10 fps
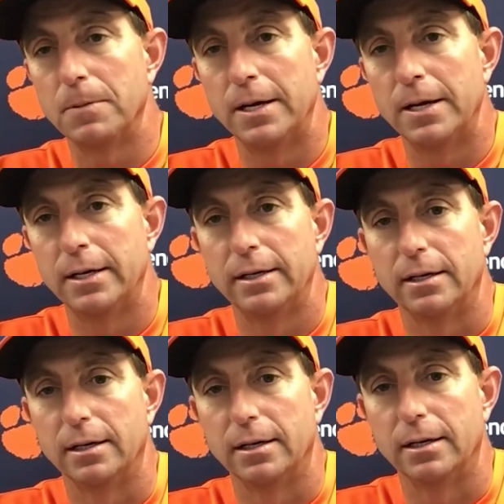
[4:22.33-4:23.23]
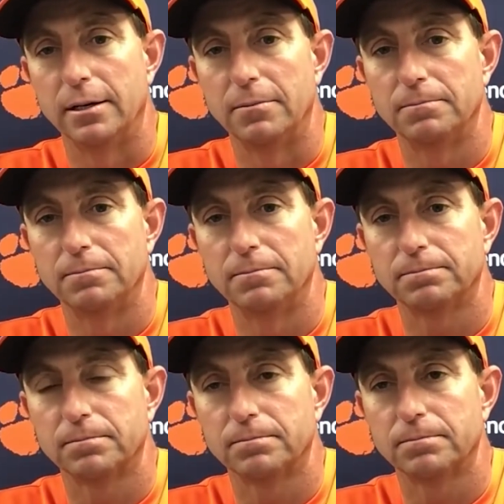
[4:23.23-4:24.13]
So
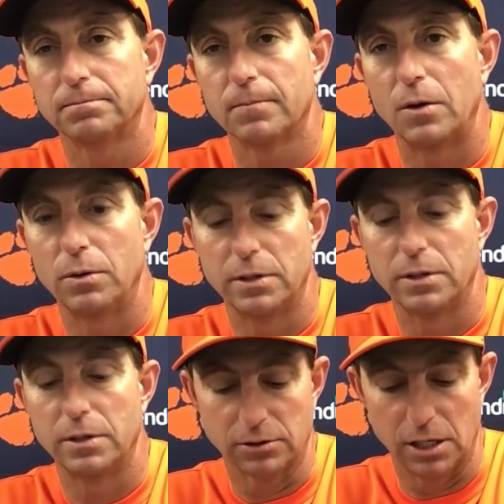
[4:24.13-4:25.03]
with